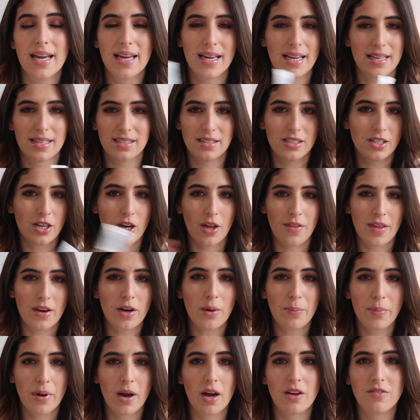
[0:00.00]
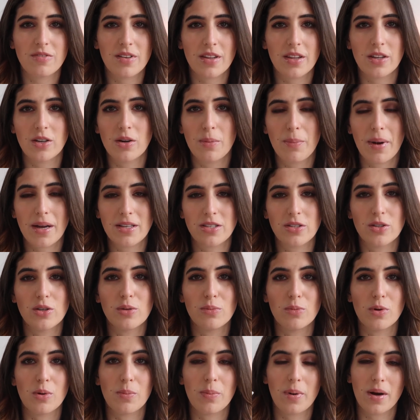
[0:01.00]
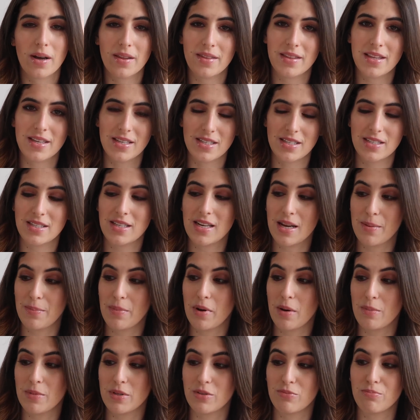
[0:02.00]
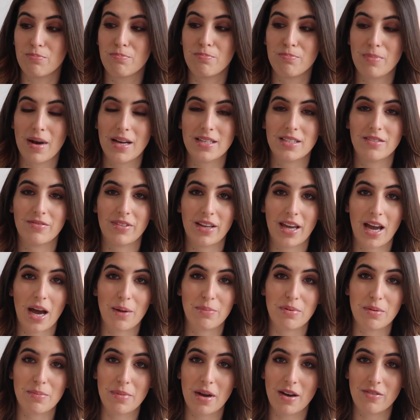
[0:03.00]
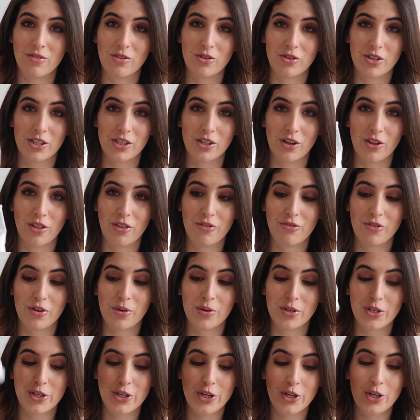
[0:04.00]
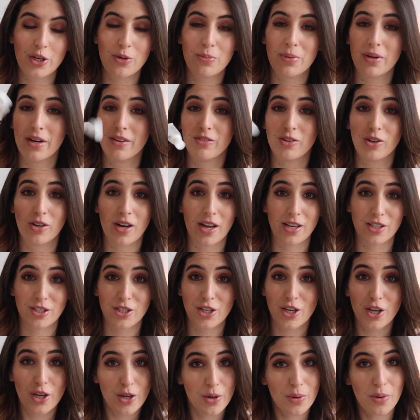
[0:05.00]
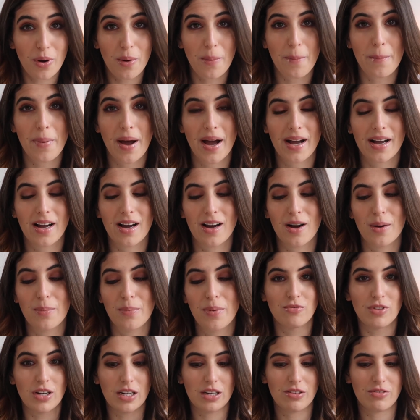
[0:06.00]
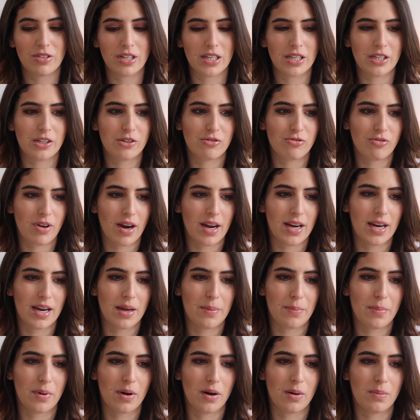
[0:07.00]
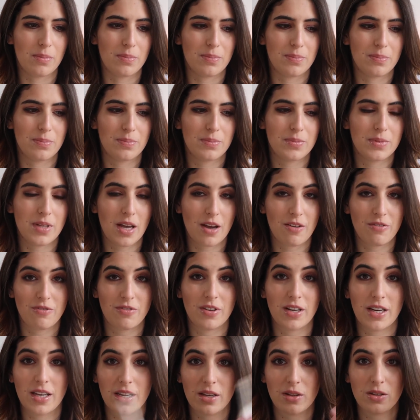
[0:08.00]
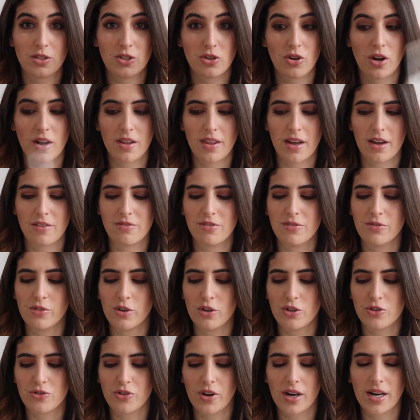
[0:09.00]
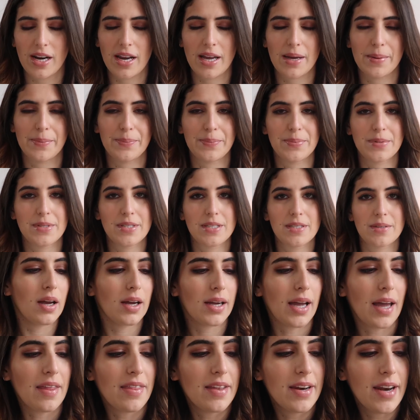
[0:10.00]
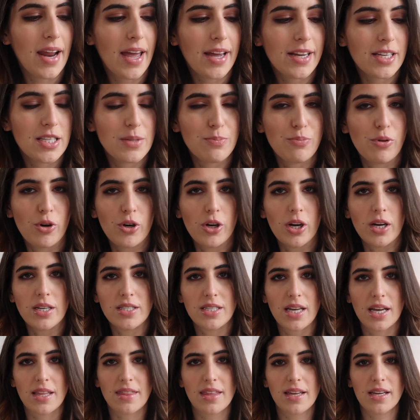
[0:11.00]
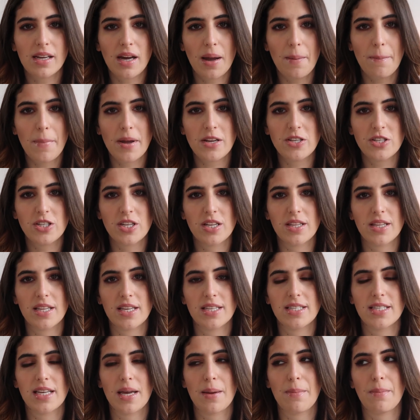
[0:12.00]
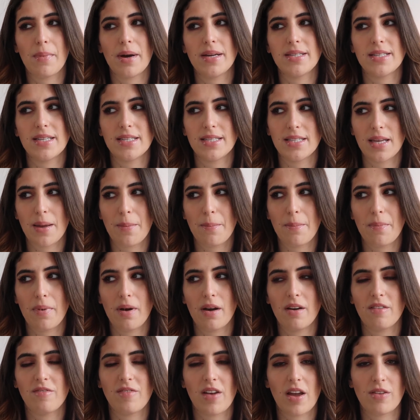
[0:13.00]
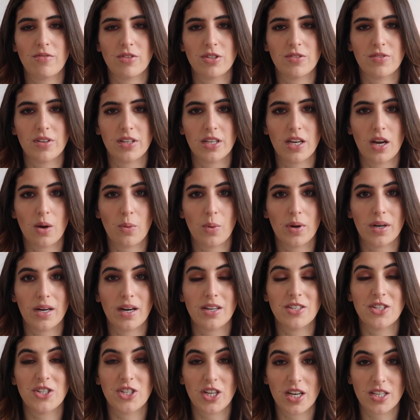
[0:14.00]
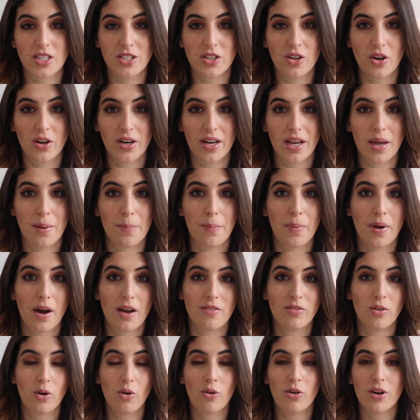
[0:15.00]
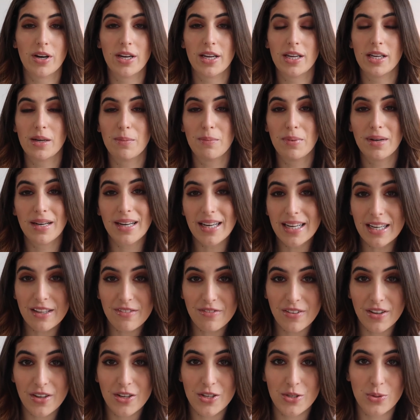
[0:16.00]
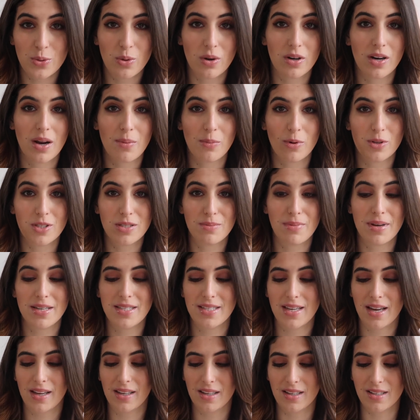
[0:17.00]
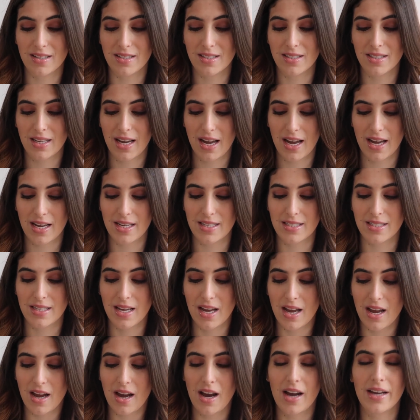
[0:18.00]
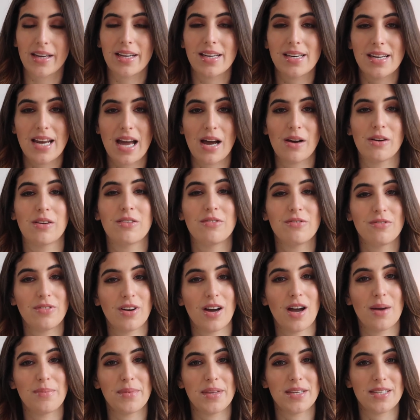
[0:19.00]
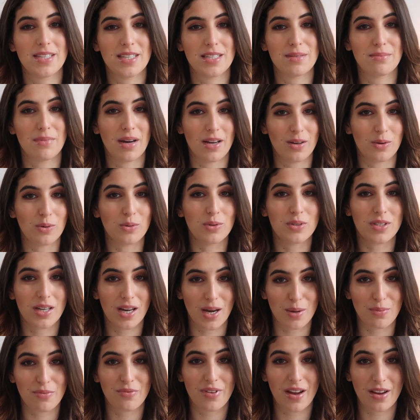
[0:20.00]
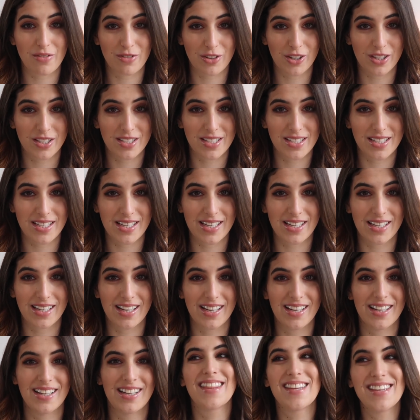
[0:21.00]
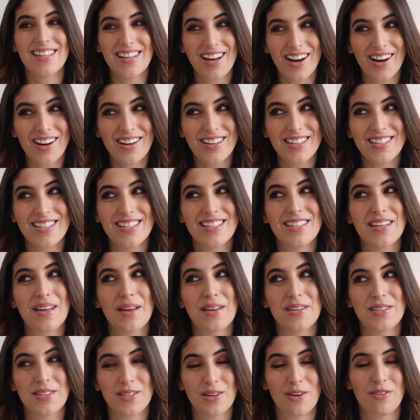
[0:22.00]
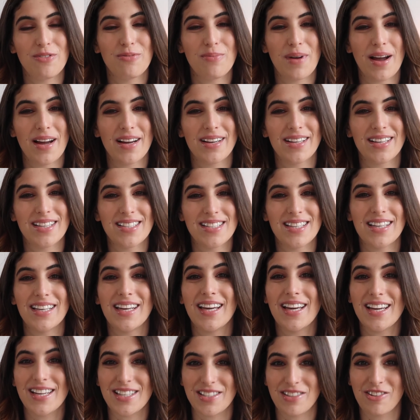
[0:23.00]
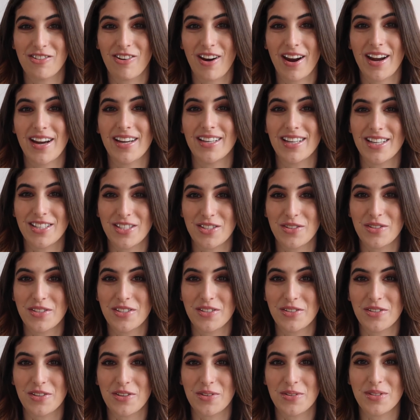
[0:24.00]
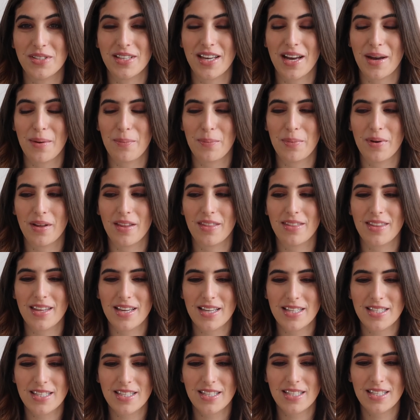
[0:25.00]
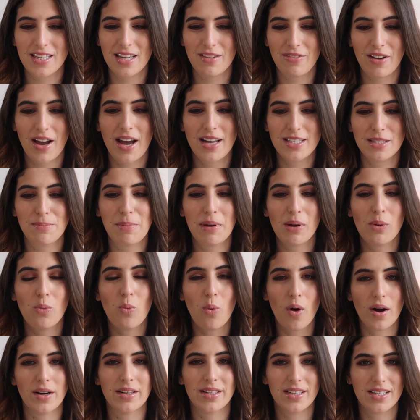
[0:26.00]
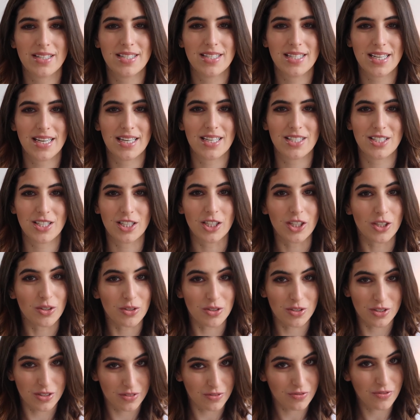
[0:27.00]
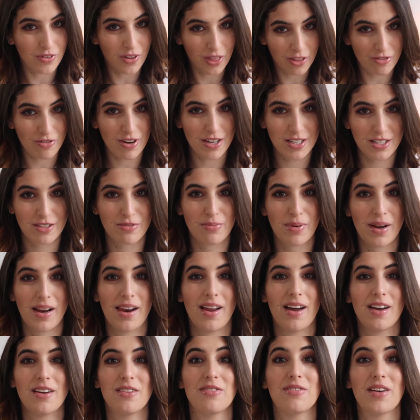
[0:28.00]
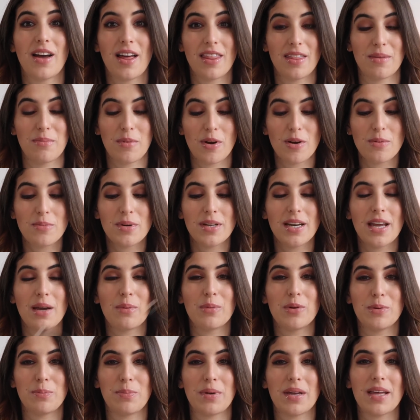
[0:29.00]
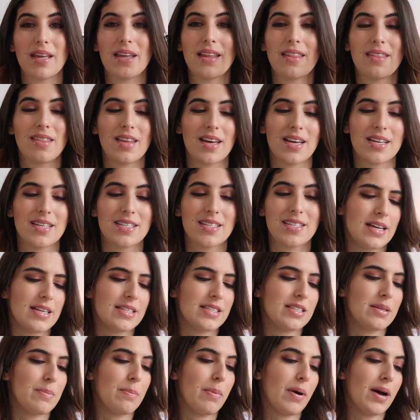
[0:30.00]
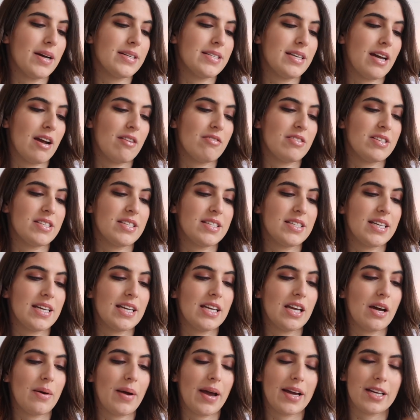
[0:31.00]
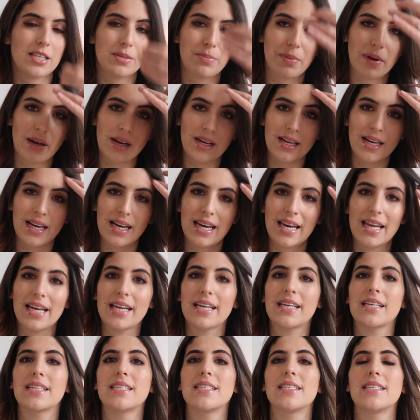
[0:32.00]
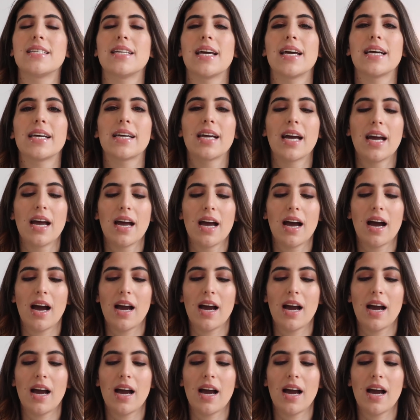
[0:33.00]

It, you know, they're not perfect, they're not back to normal, but this lip balm is massively helping me. I've already gone through a tube and I've got like two on backup. Really, really great lip balm. Definitely try that if you've got dry lips. Okay, the next product, I think I mentioned this in my December favorites video when I just got it, but I've already completely finished one. I'm on to my second, and I can now confirm this is my all-time favorite concealer. The NARS Soft Matte Concealer is great, and I do still use that, but this, if I had to pick one concealer to use for the rest of my life at the moment, it would be this. It's the By Terry Stylo Expert Click Stick.